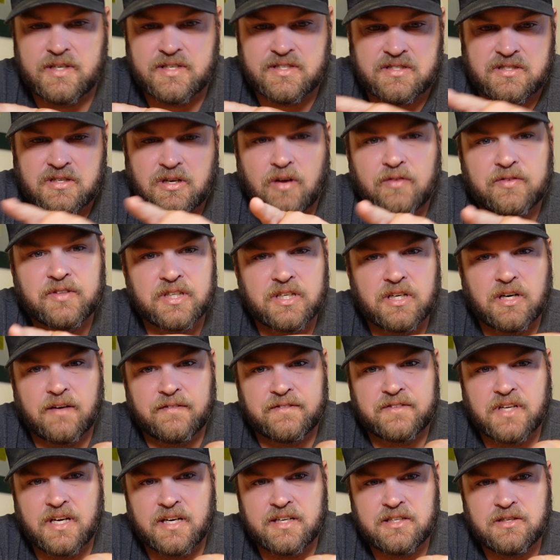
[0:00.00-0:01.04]
is soft
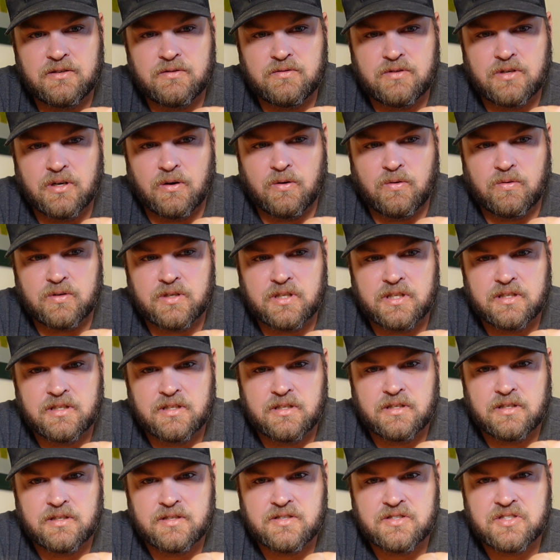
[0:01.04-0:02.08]
enough that you don't
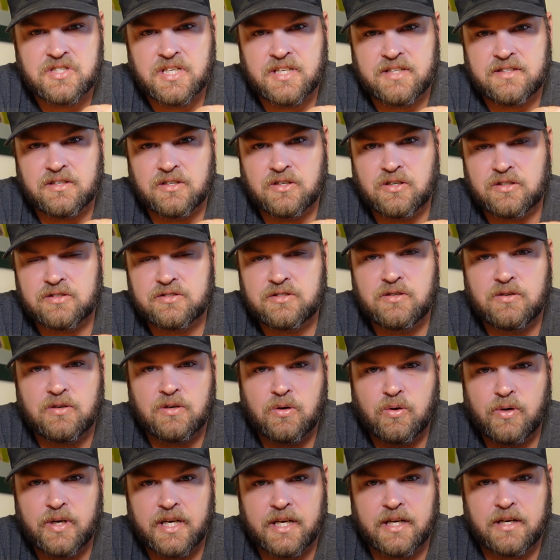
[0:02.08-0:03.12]
set the hook too
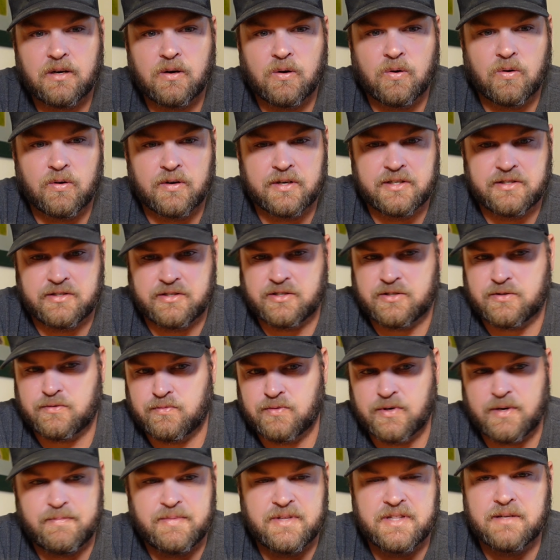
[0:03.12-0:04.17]
quick, or you're just
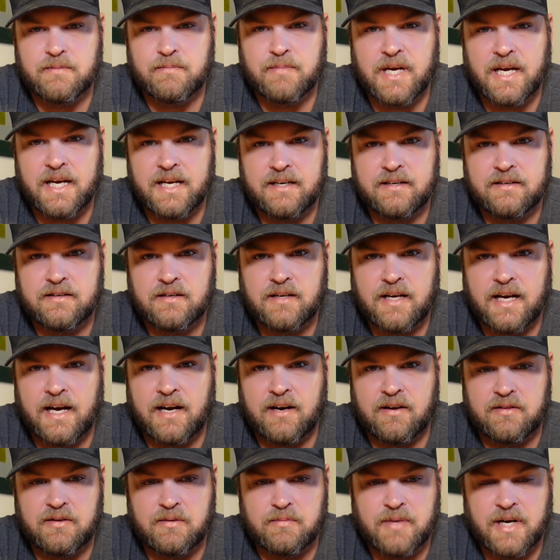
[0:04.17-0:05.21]
ripping the bait
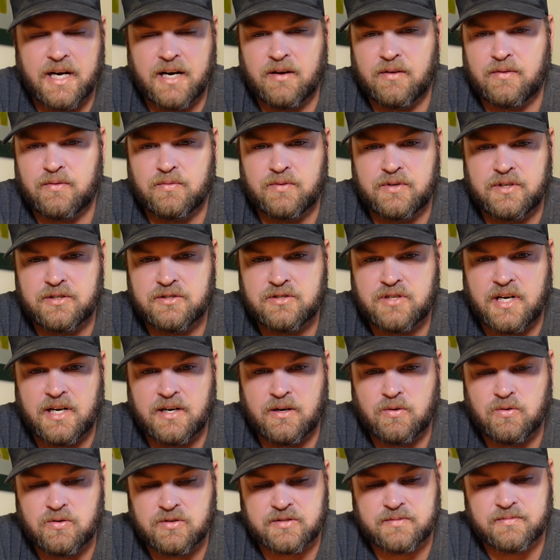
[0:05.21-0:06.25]
out of their mouth when you're trying
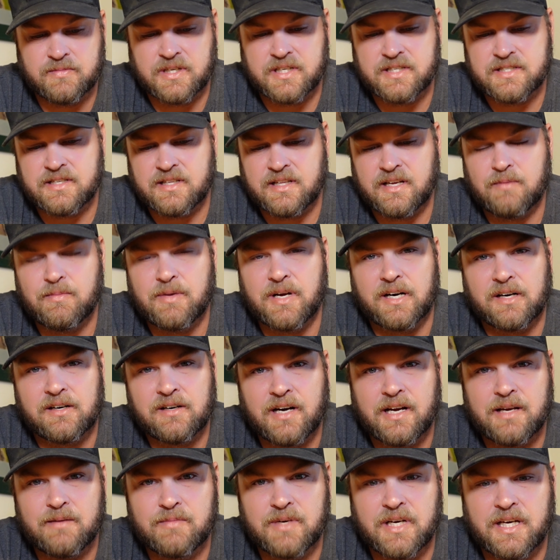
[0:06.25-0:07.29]
to horse them. Because the thing about a
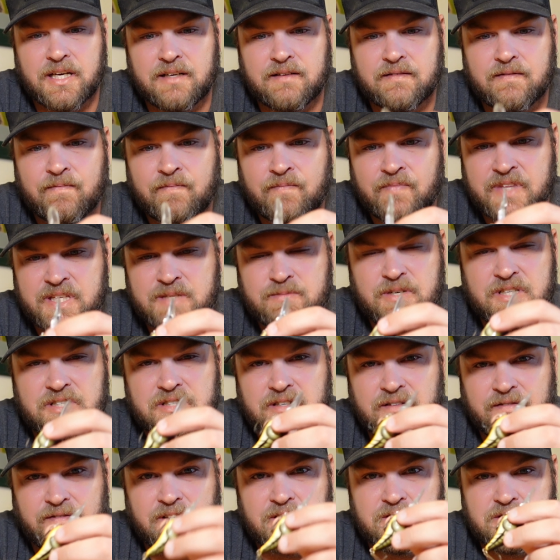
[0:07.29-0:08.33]
crankbait,
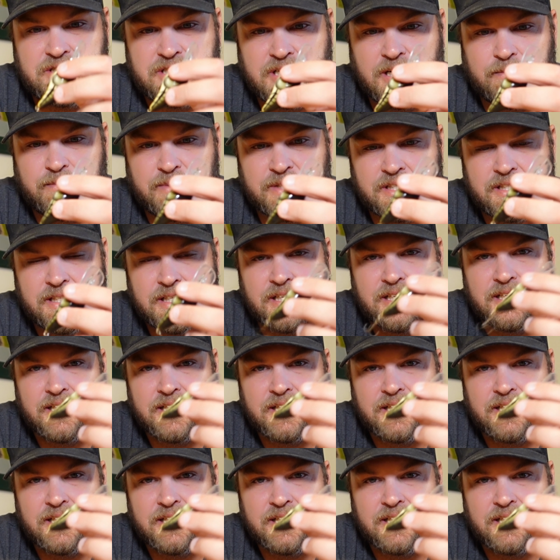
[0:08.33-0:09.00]
especially if they're jumping,